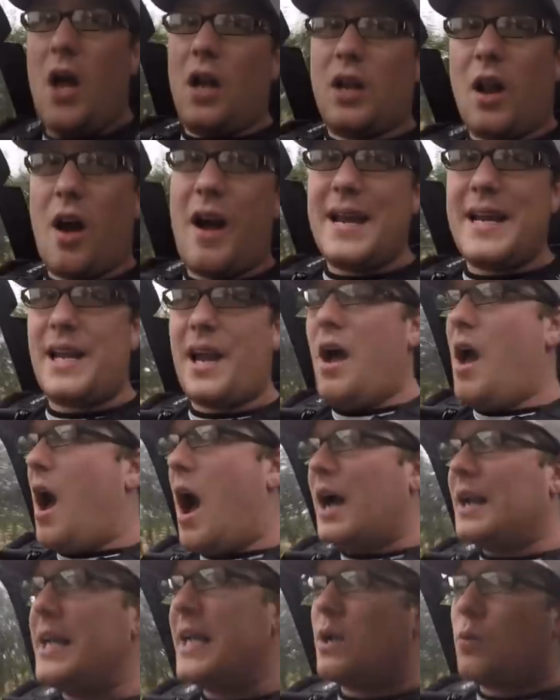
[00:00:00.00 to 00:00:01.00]
like
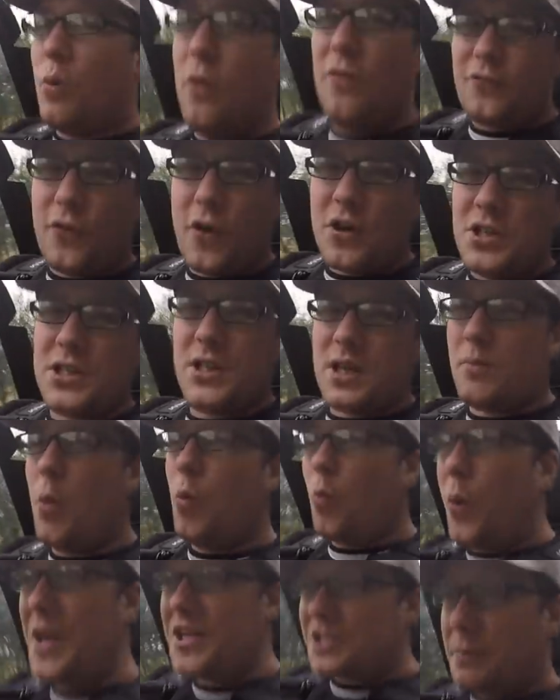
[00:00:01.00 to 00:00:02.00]
unequal front double
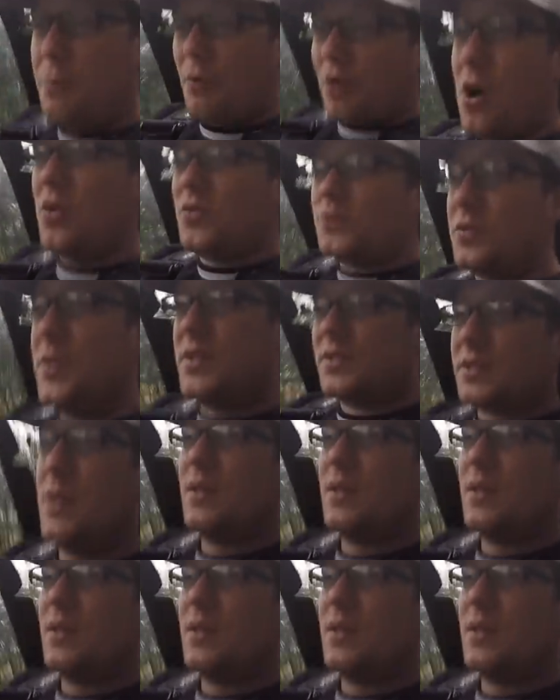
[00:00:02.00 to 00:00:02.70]
wishbones.